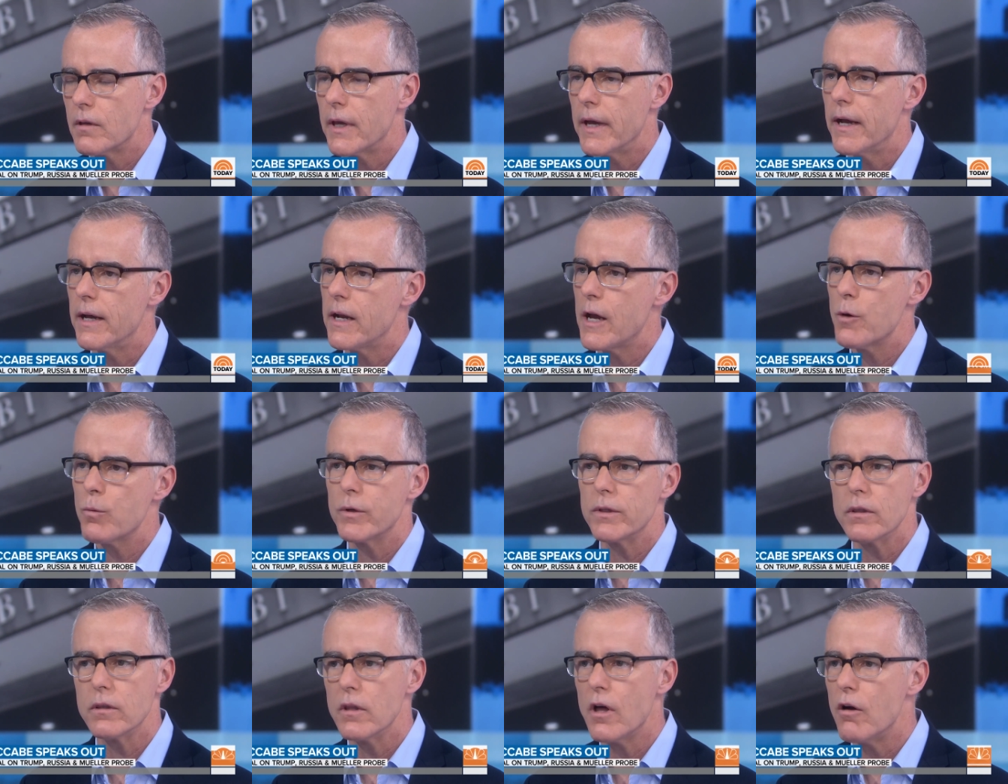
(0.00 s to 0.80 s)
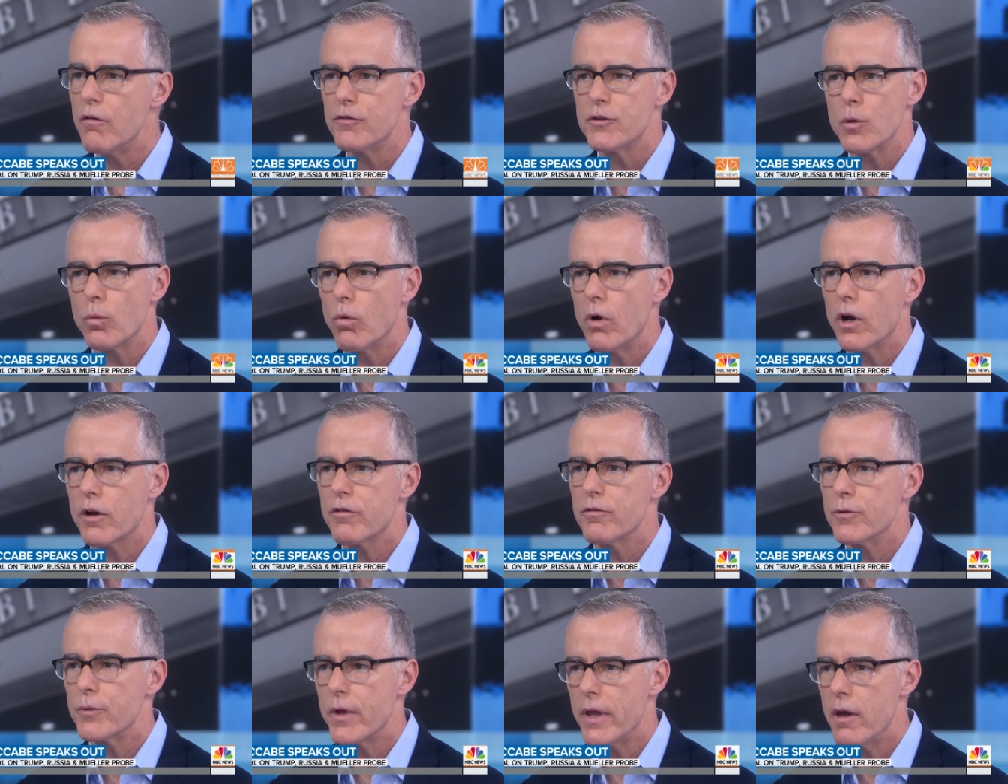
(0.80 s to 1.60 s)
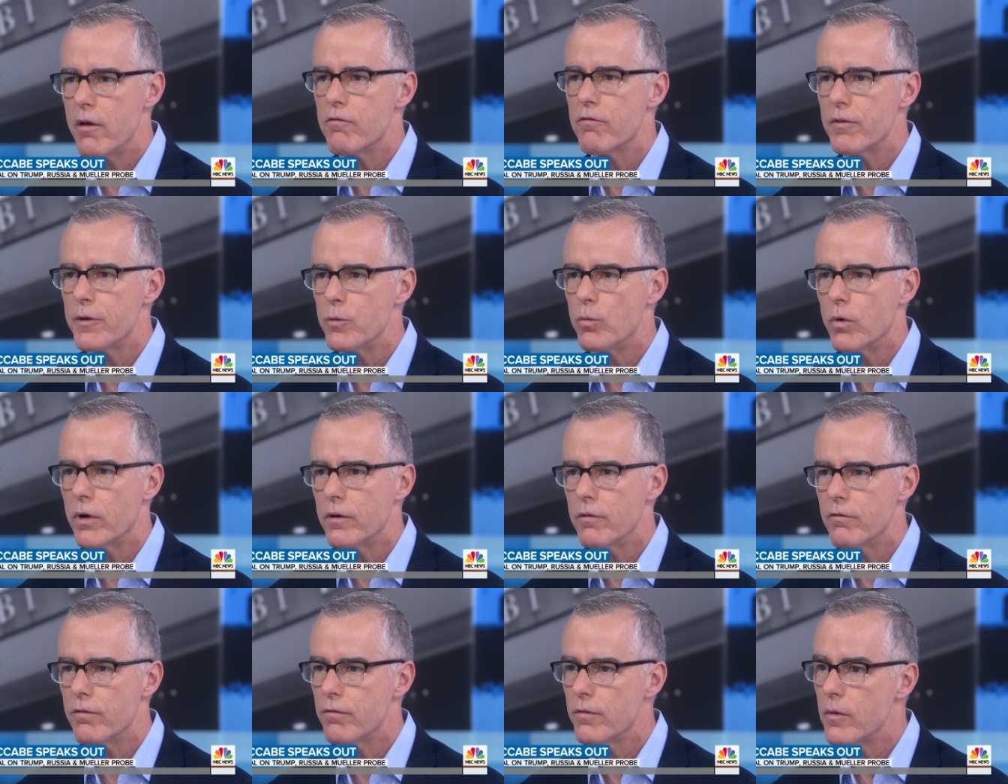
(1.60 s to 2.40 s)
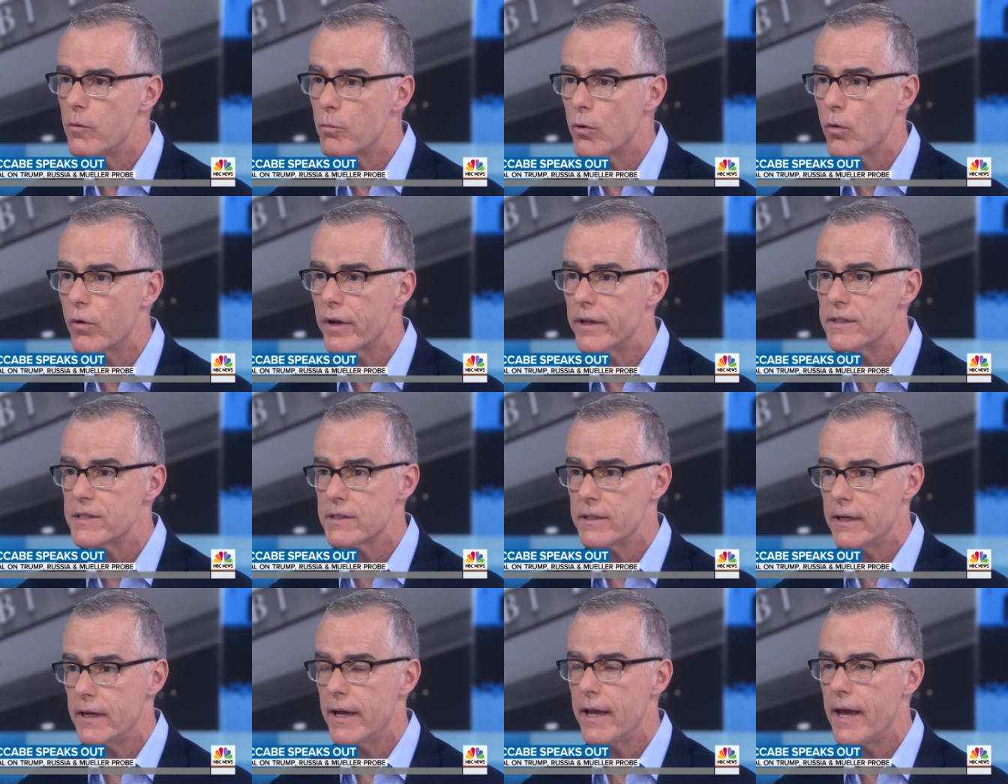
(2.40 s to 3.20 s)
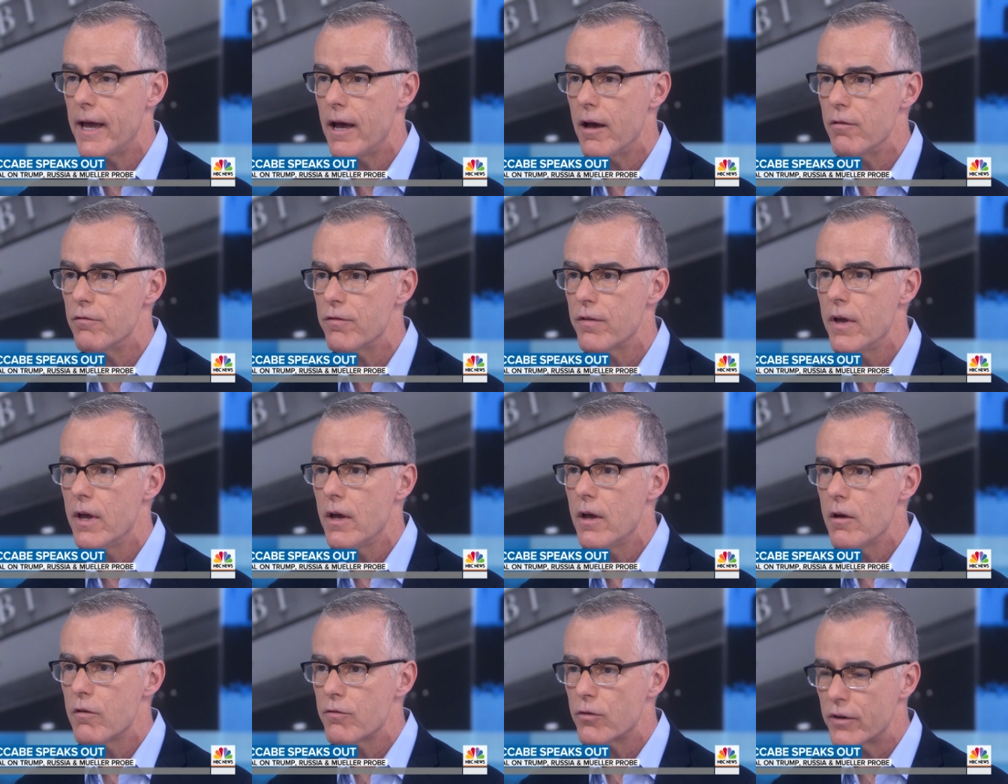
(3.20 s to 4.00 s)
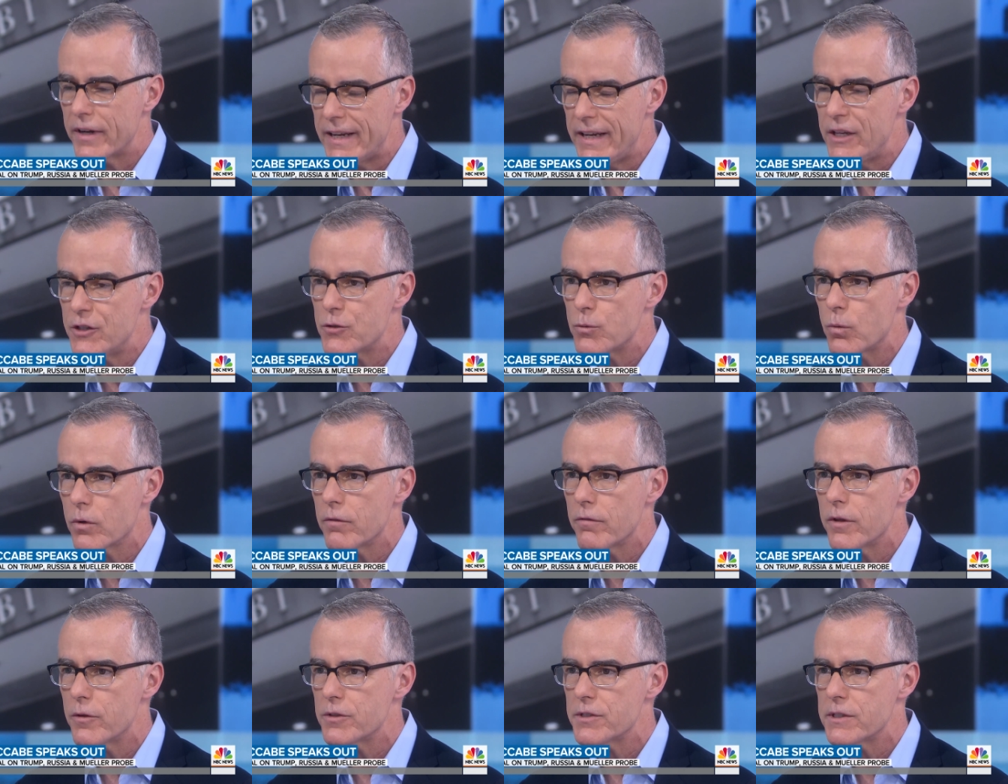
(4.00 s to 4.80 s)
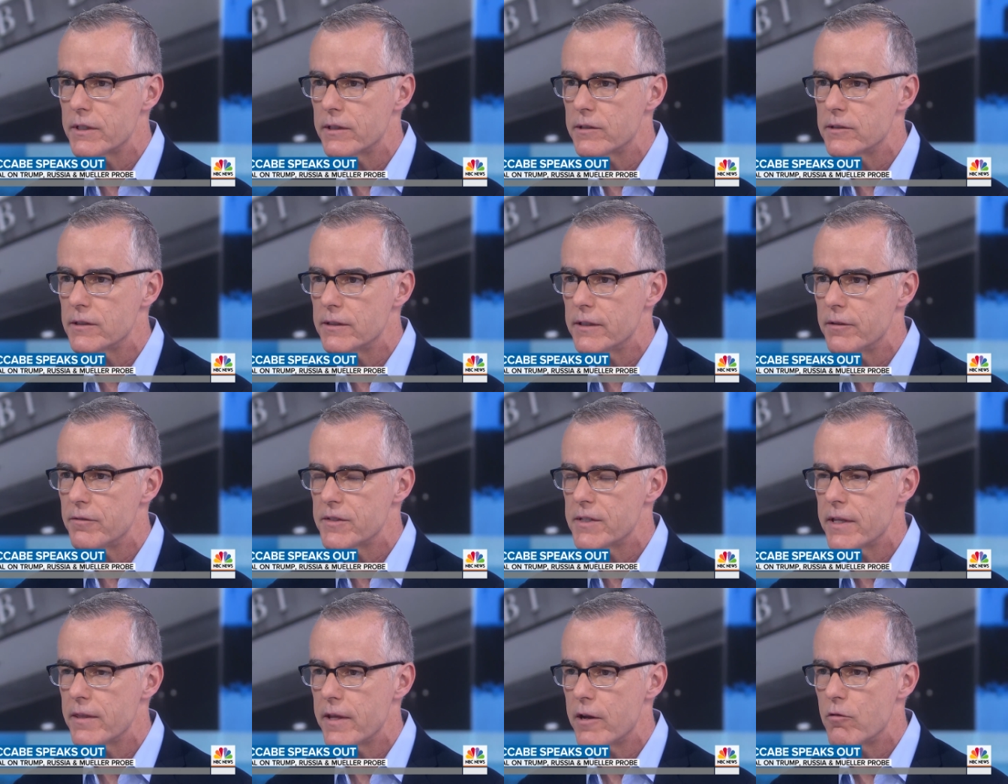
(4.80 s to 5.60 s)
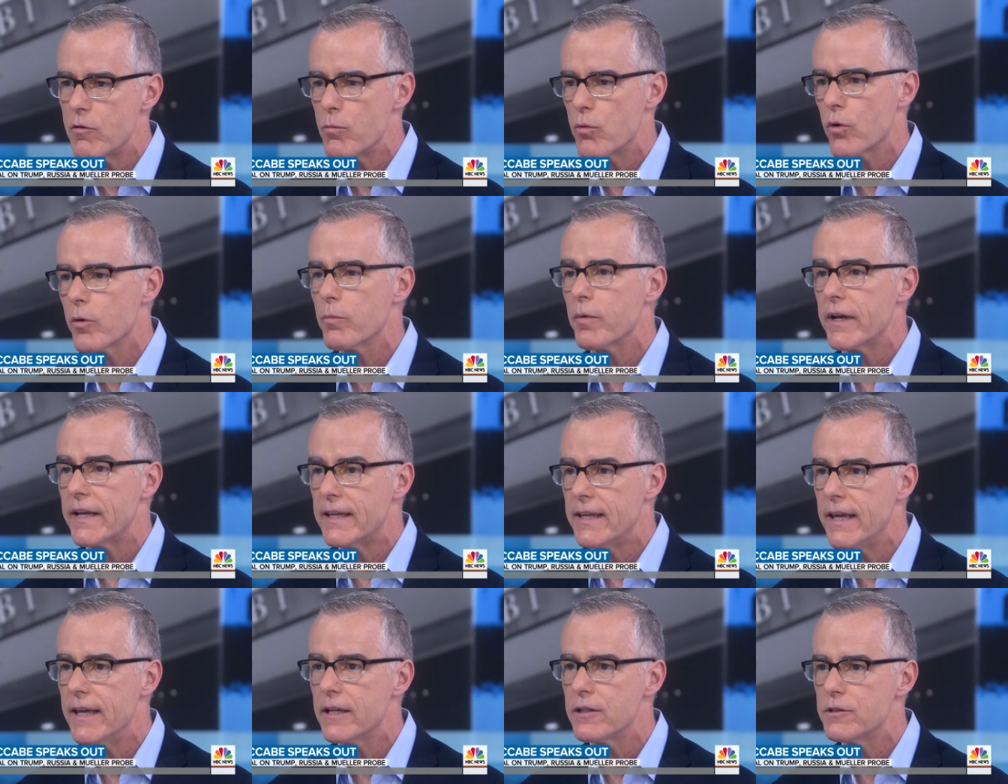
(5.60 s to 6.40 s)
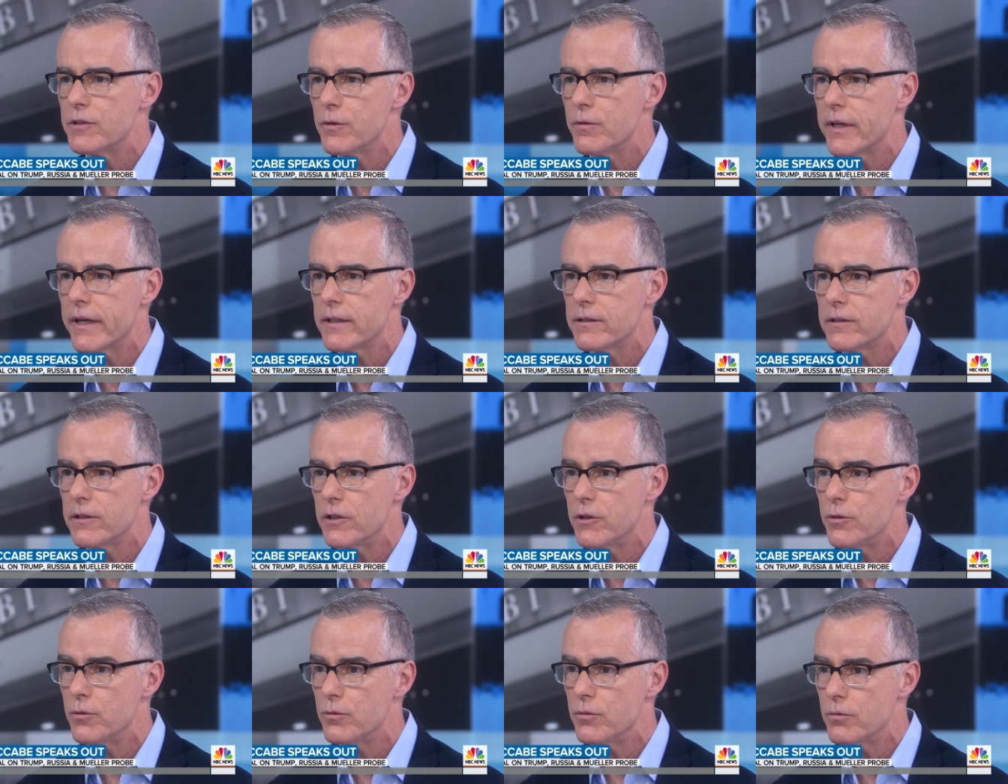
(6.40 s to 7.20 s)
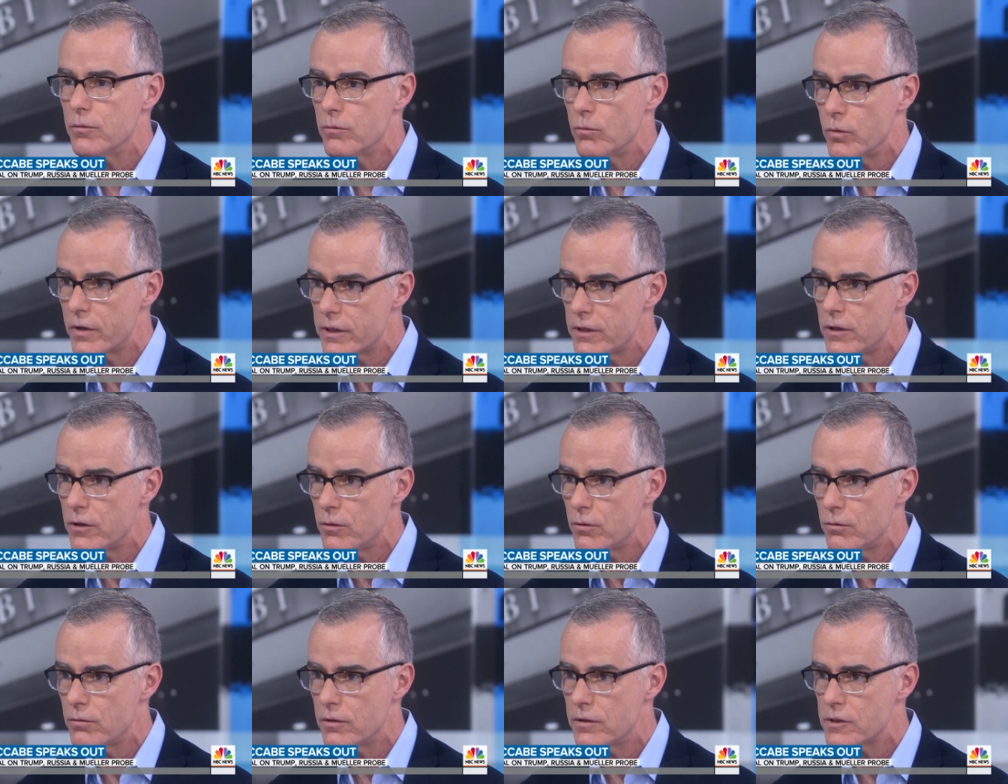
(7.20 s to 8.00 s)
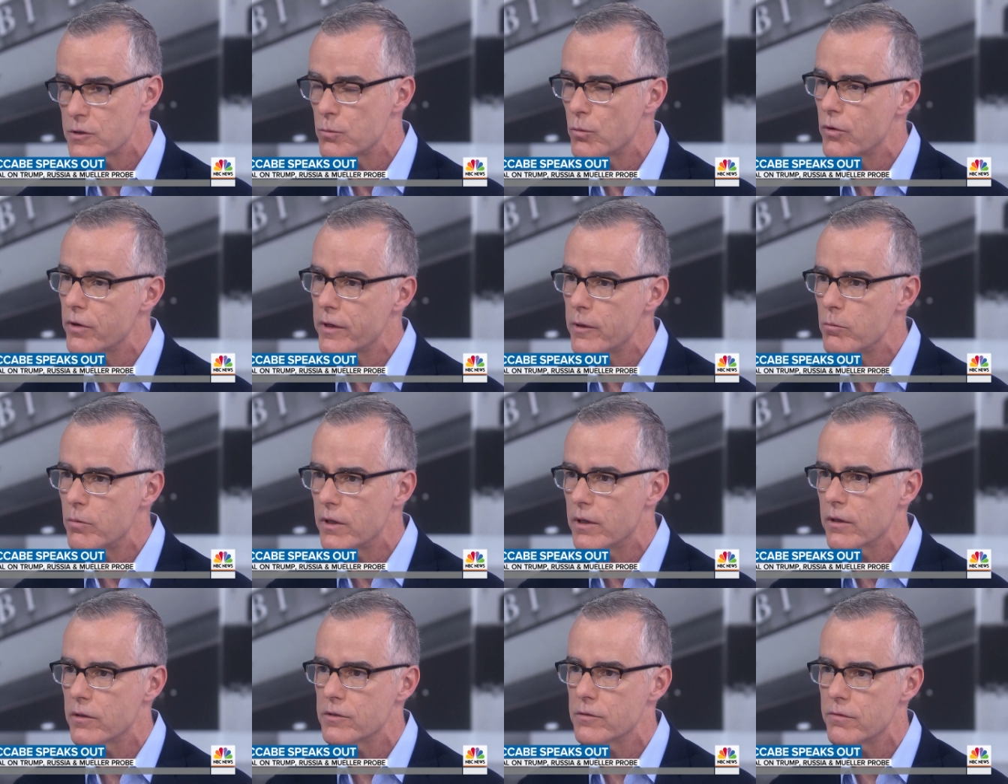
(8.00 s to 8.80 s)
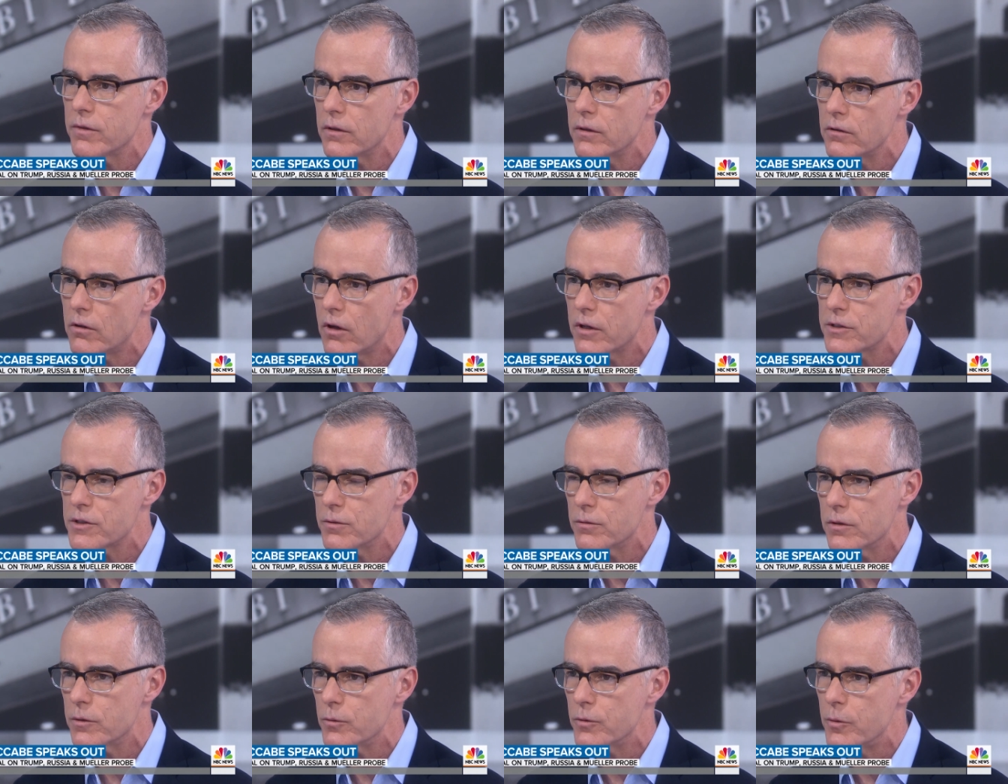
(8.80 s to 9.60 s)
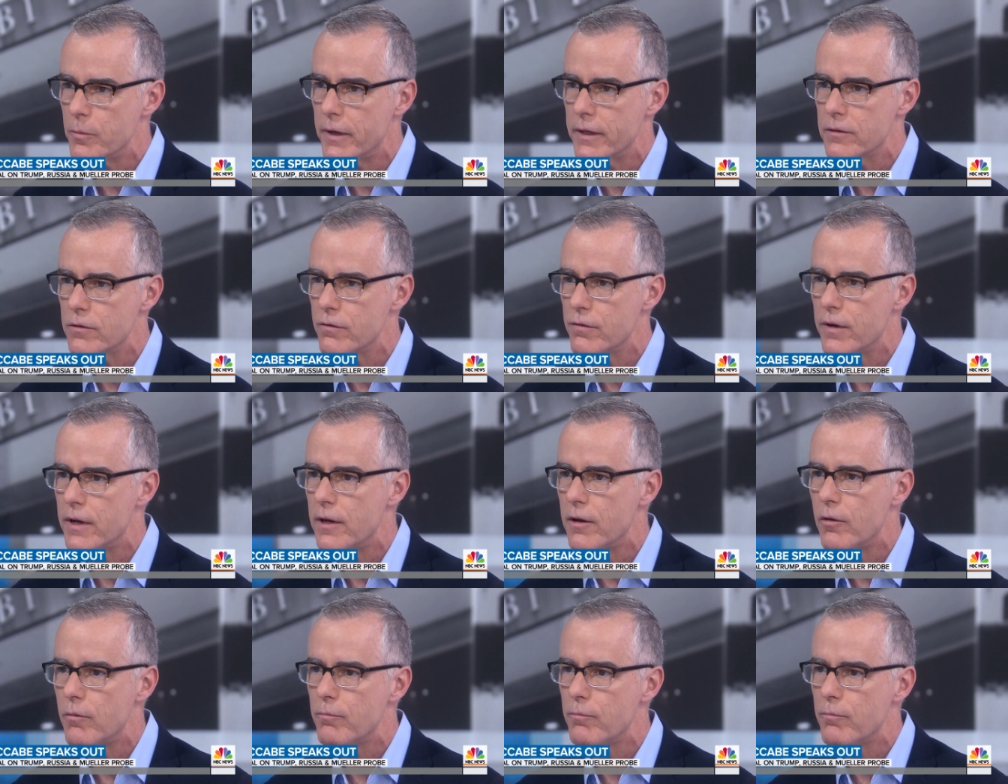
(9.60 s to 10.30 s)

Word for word: Yeah, and I would love to walk through every one of the points that I have for each one of those things that they've said in that report, but I can't do that to you with you this morning because of the lawsuit that we're about to file.